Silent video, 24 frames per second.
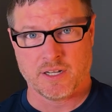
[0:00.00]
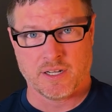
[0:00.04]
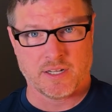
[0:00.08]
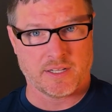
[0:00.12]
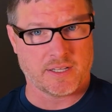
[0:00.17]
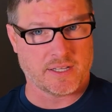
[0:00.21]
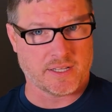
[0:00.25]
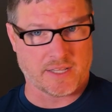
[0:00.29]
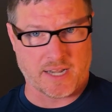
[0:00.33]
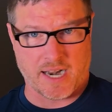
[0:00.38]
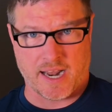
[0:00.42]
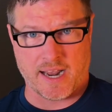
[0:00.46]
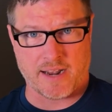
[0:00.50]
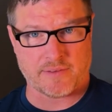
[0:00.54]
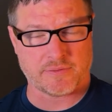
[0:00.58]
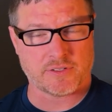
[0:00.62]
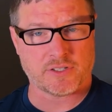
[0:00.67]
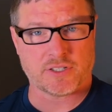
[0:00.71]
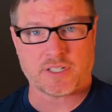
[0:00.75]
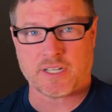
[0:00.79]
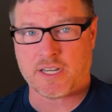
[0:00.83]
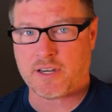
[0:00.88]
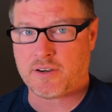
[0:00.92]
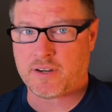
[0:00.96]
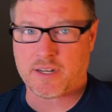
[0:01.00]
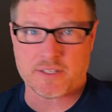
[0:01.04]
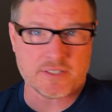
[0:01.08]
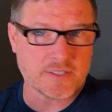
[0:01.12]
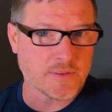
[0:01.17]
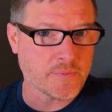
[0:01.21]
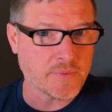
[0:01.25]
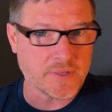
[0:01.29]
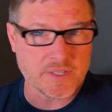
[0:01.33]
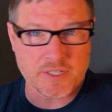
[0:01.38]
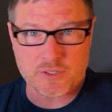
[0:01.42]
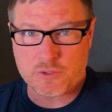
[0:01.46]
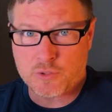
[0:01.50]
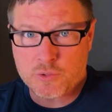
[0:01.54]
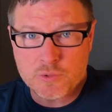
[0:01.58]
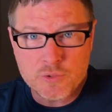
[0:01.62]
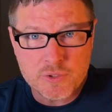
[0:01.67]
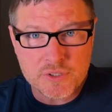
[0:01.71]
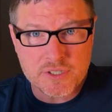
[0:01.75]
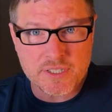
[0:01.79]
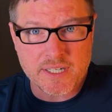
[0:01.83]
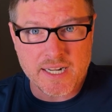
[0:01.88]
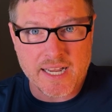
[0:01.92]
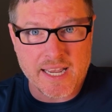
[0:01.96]
that I have to share and some of the
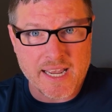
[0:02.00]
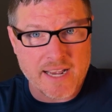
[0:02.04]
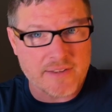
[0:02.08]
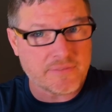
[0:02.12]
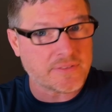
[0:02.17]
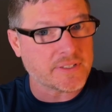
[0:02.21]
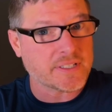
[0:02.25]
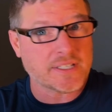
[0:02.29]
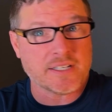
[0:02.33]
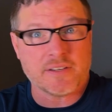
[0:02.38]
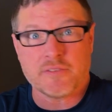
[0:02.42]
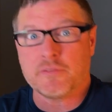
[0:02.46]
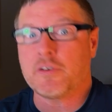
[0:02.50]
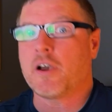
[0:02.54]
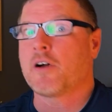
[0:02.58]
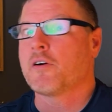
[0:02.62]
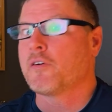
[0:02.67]
tools that I have to give